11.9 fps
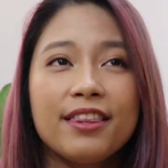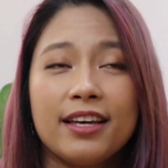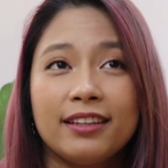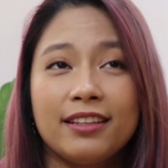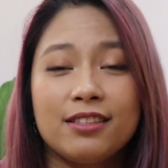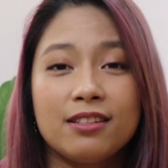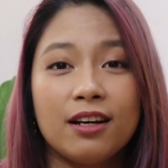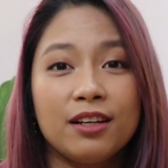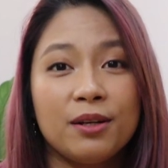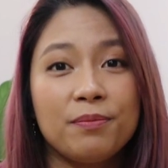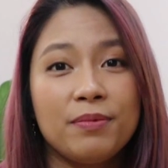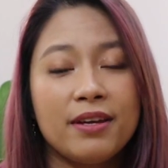that it's
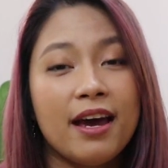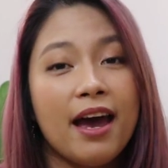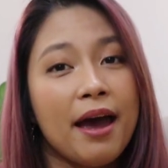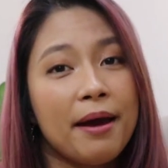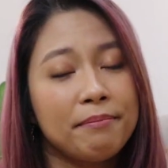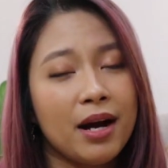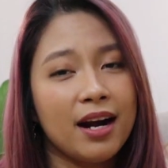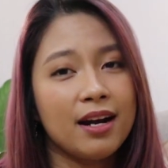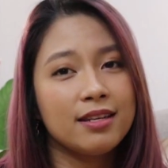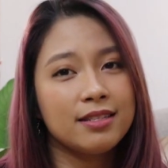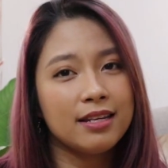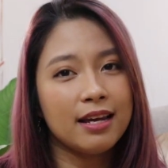gonna be
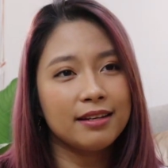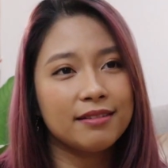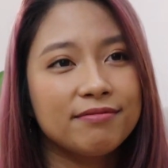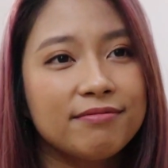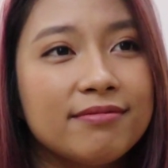embarrassing.